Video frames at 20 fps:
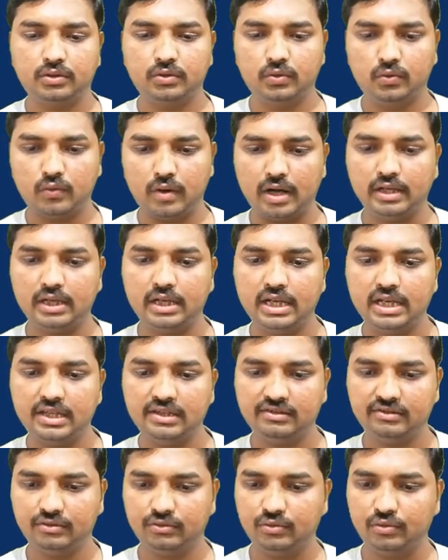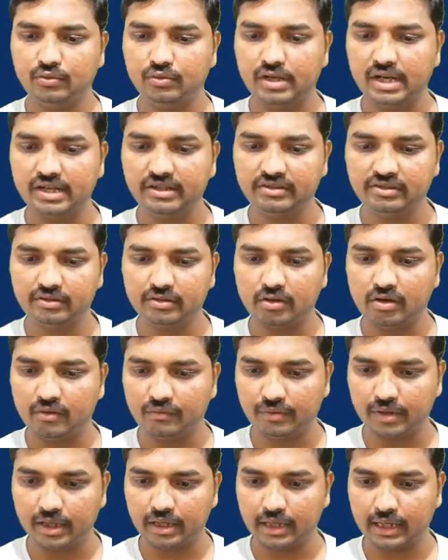20 students
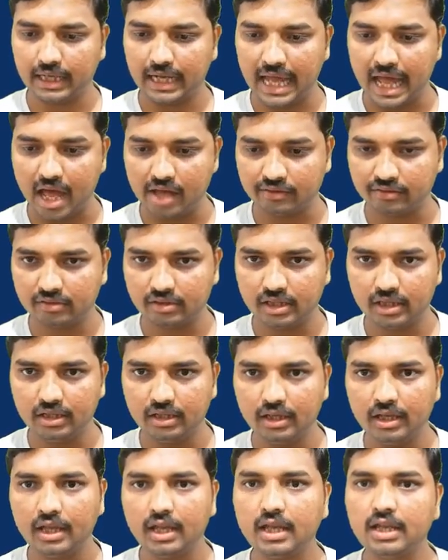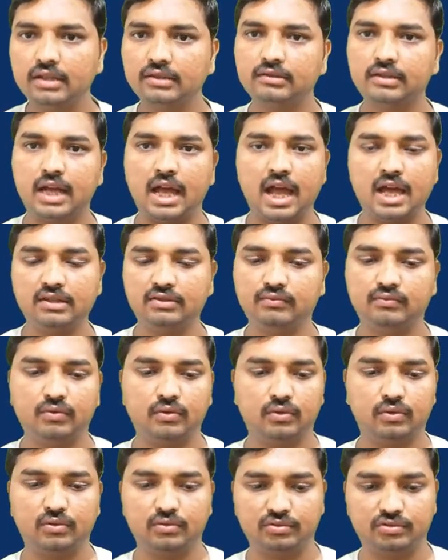of a class 10 is as
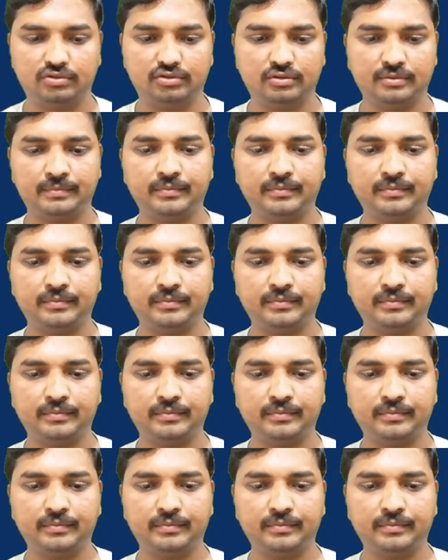follows.